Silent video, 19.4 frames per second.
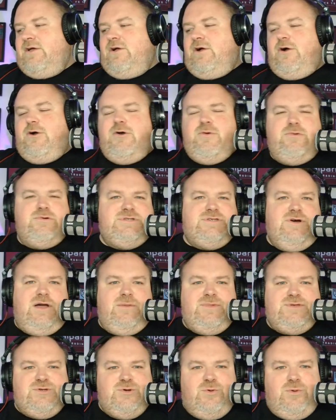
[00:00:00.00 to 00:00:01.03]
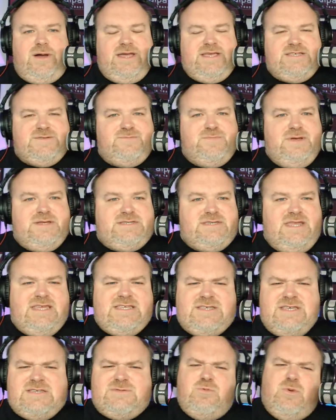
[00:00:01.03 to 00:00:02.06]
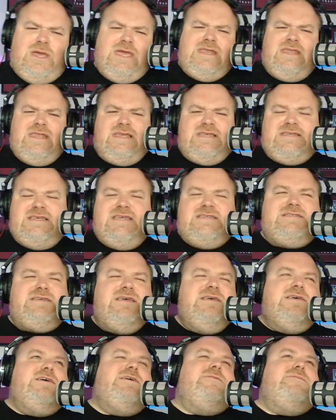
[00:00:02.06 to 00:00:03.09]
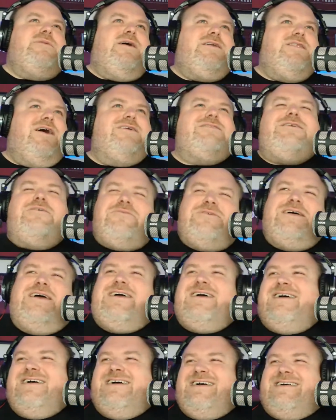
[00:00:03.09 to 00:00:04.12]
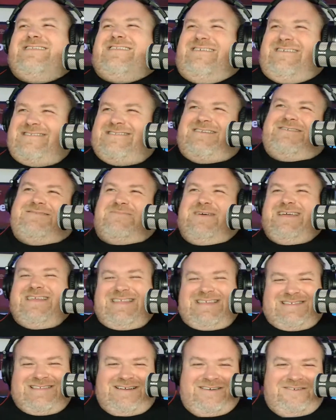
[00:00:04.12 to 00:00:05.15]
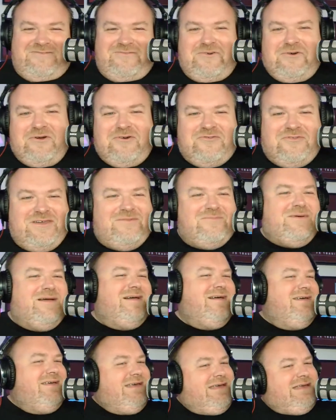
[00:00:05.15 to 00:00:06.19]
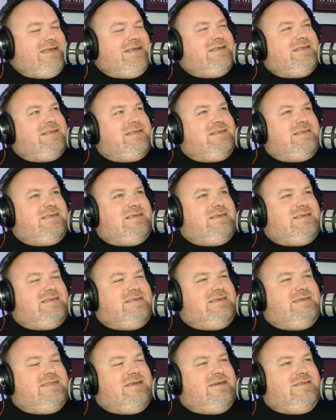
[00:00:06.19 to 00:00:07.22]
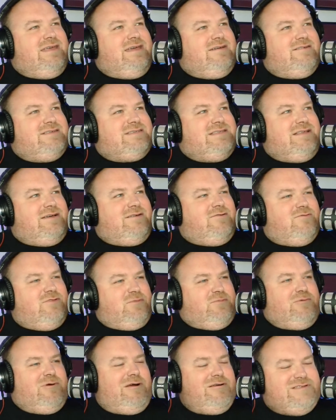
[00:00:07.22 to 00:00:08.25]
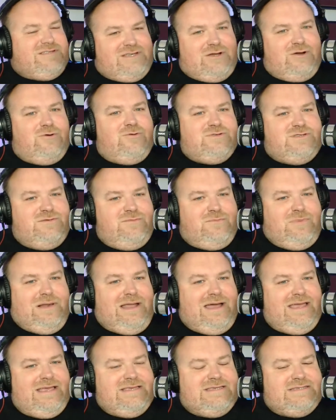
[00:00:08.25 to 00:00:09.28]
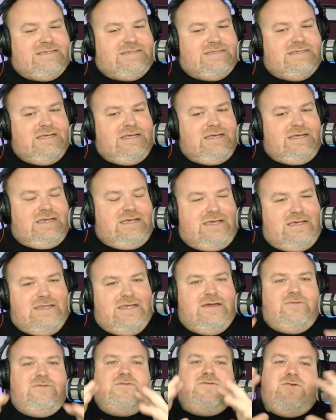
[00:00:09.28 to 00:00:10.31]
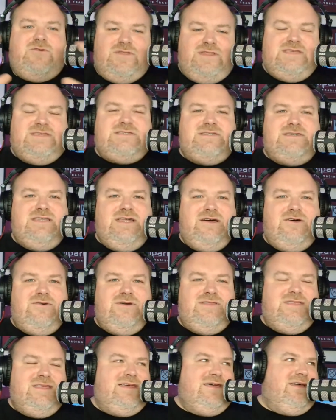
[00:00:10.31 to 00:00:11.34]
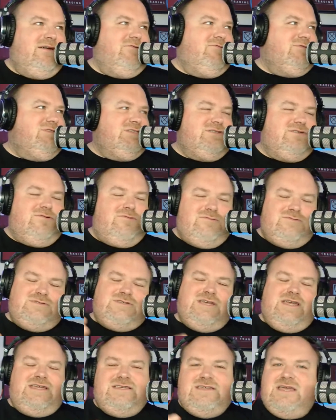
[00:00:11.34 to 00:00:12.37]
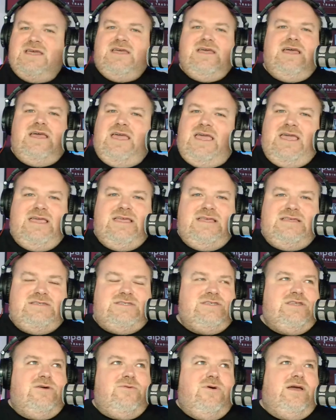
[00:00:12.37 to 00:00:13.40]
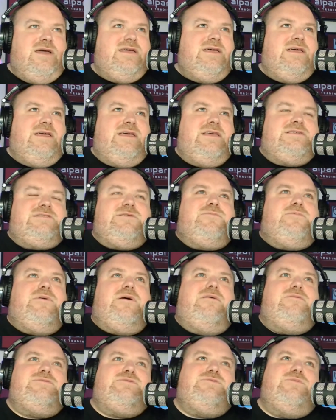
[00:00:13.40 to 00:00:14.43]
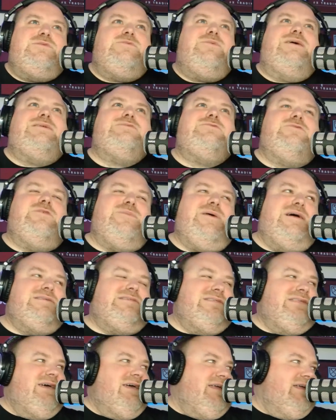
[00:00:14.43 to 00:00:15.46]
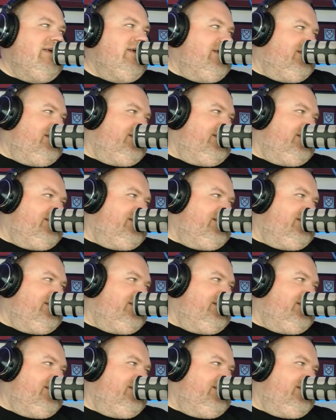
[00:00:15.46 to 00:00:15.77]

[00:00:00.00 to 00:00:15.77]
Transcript: Horrible time as always, but it's weird, isn't it? It's and I don't want to start to make this like a royal thing, but you know, now it's like all the protocols in place. You know, we've got this, you know, and they're all changed. Do you know what? I was talking to Anton about it today.